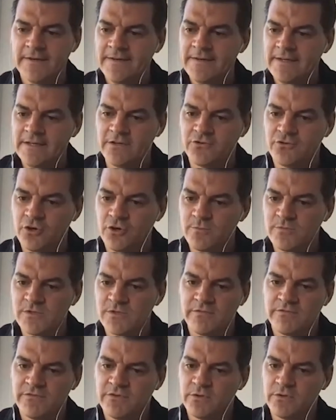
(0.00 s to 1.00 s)
in terms
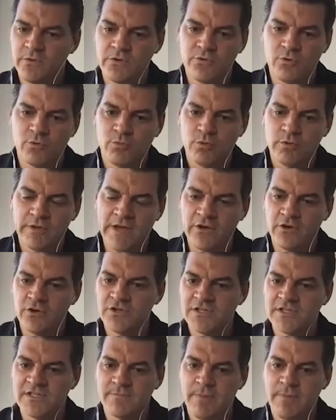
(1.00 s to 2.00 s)
of the renewable
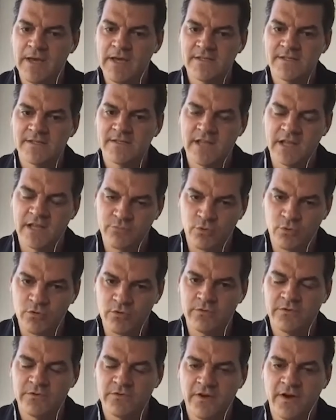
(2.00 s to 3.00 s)
energy space that
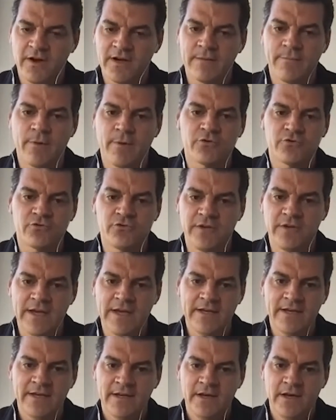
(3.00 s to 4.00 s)
we'll talk about
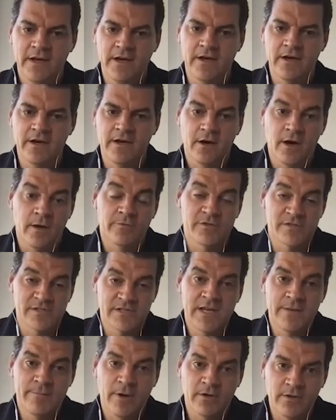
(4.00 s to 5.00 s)
today,
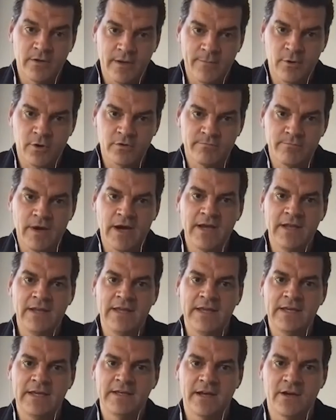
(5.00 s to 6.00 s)
obviously about
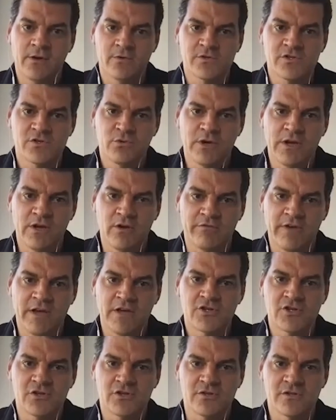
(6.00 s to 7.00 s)
mining and also
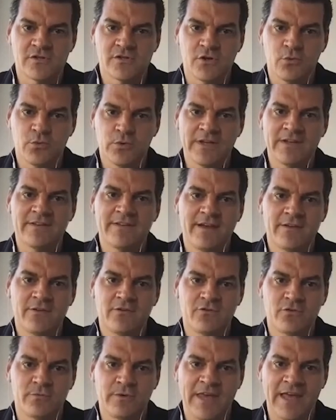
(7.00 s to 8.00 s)
innovation. So we intend
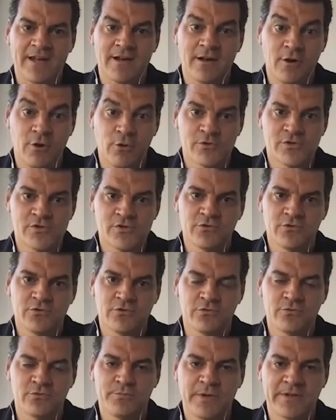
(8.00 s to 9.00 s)
to get closer
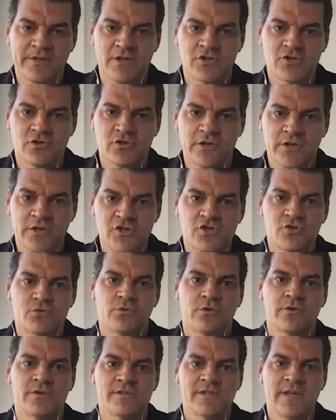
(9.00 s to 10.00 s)
to potential
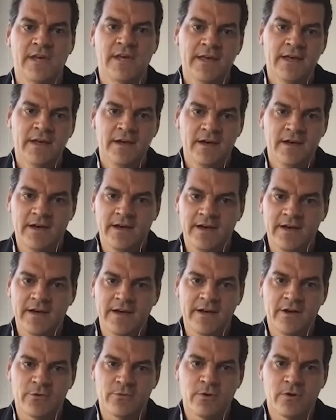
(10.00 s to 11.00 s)
issuers
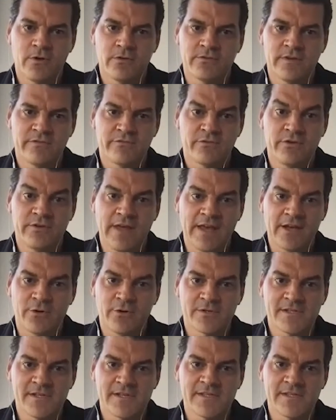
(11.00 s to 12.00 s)
and around different
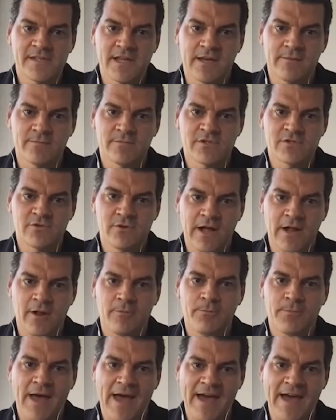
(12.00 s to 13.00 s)
ecosystems to
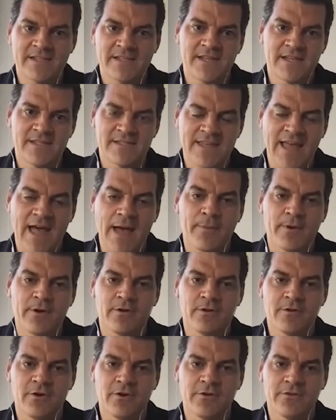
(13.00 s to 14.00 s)
help access
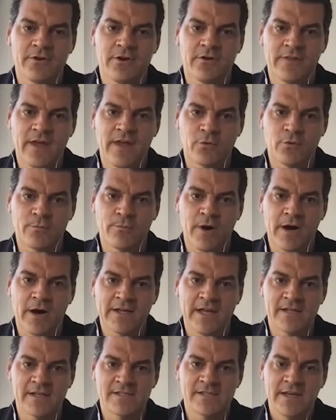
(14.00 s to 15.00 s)
capital on our
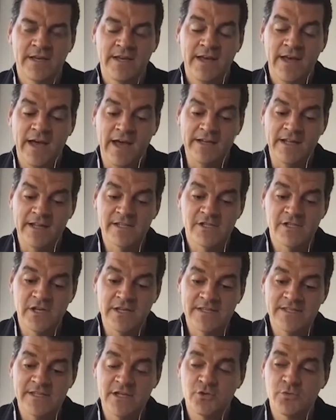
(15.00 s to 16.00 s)
markets. And
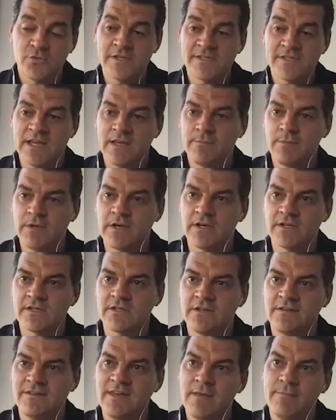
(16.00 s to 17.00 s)
it's interesting because
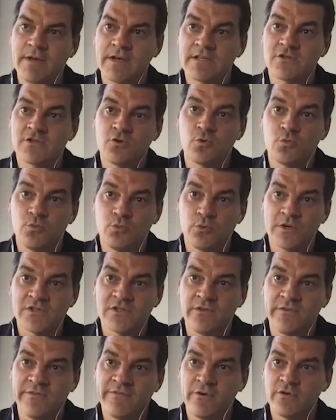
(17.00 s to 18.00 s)
the TMX group was
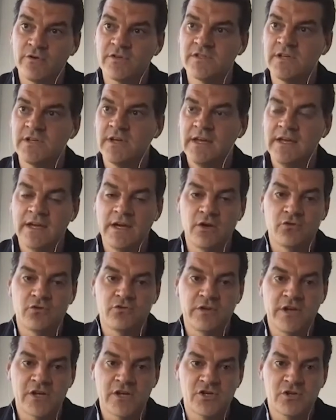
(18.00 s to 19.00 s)
the first
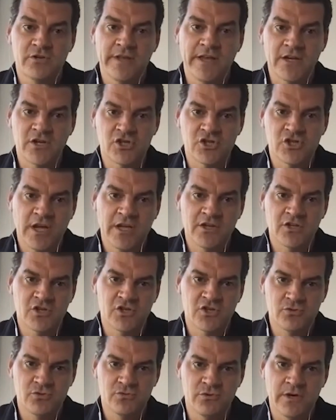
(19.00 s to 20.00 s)
international exchange
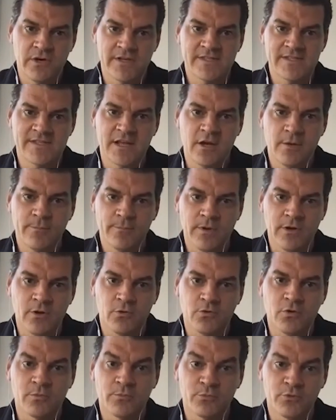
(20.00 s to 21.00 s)
to set up a
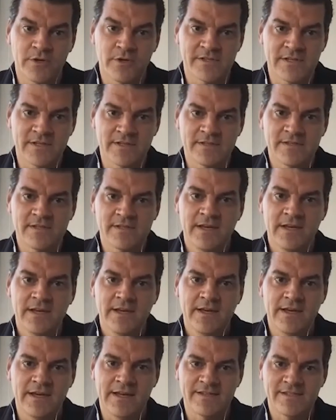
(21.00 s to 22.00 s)
local presence
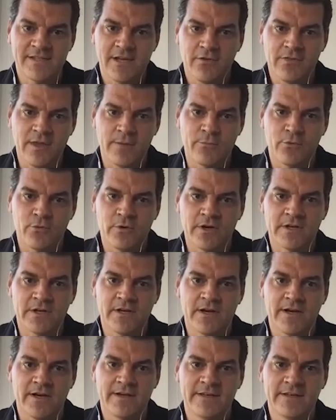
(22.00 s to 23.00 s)
in South
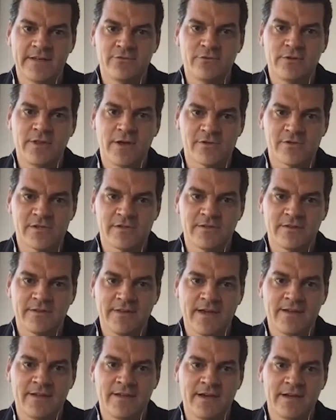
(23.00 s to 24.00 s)
America in
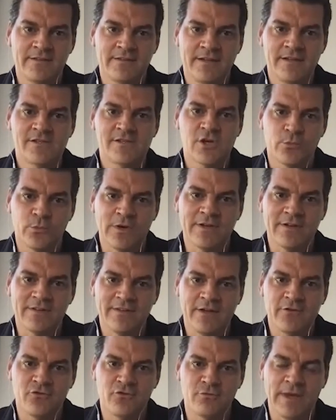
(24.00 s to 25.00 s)
2019. So we
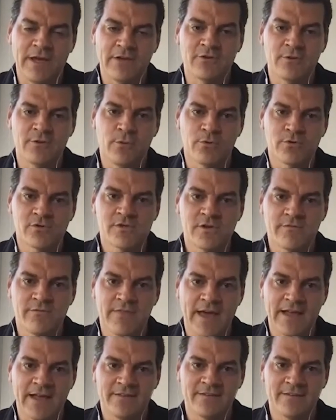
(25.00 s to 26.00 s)
intend to make the most of
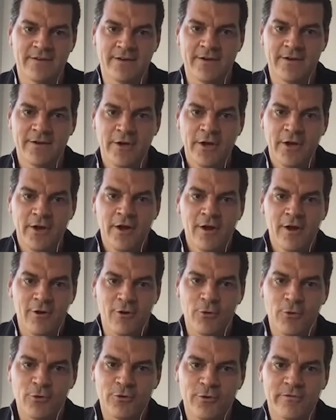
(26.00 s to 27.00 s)
that
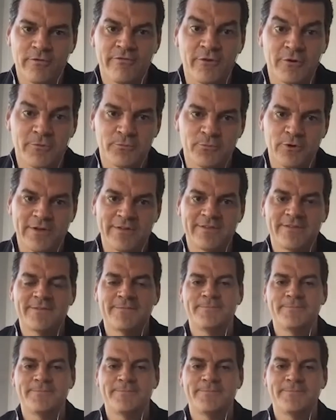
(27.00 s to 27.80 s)
local footprint.